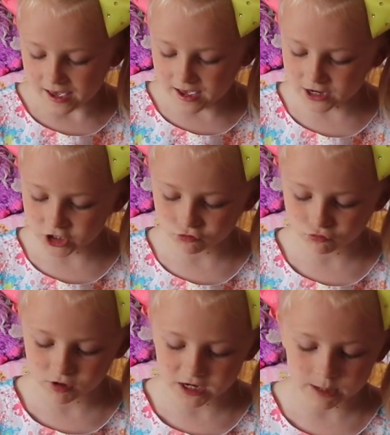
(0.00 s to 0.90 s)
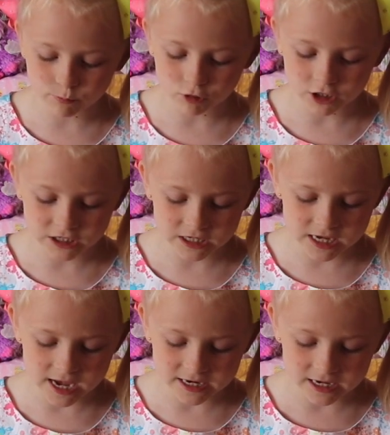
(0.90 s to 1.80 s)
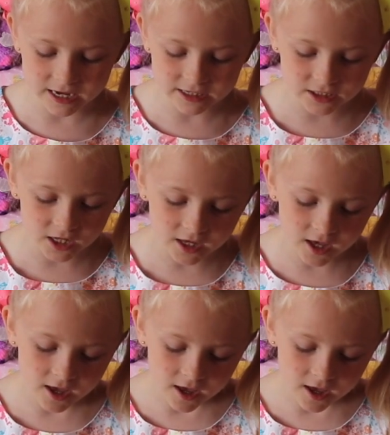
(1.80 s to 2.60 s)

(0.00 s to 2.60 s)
and it's really pretty and it has like